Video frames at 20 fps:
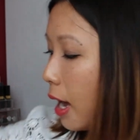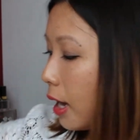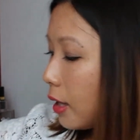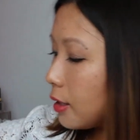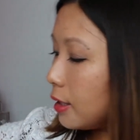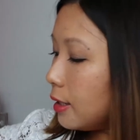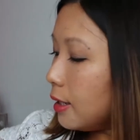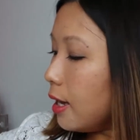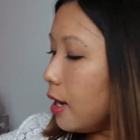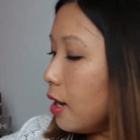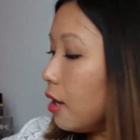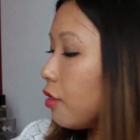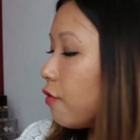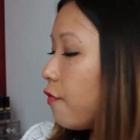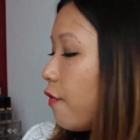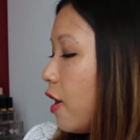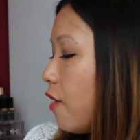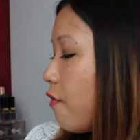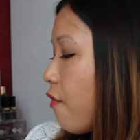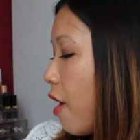The last
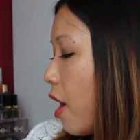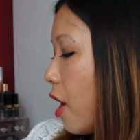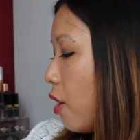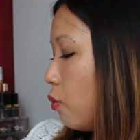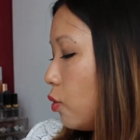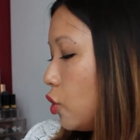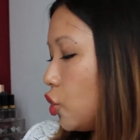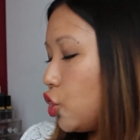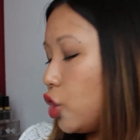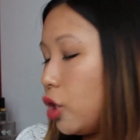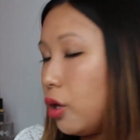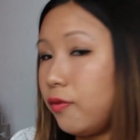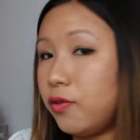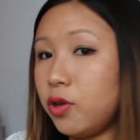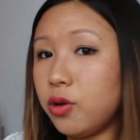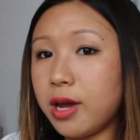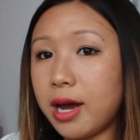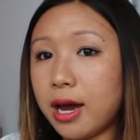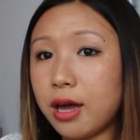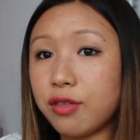favourite I want to share with
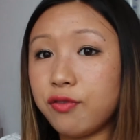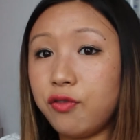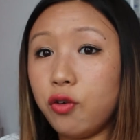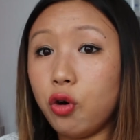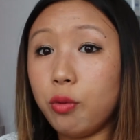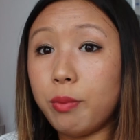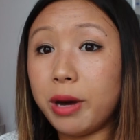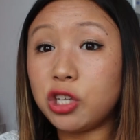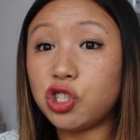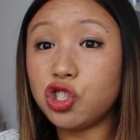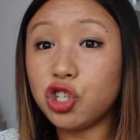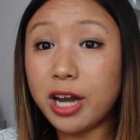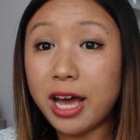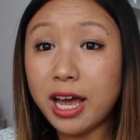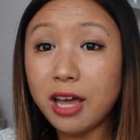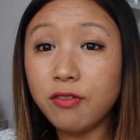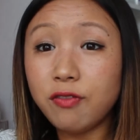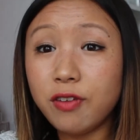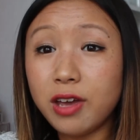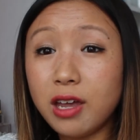you guys for my
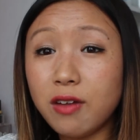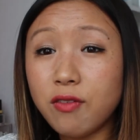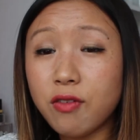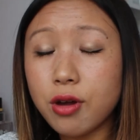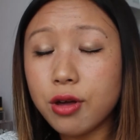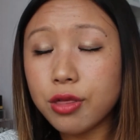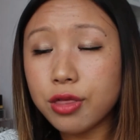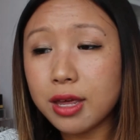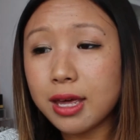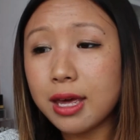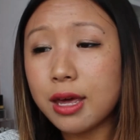July favourites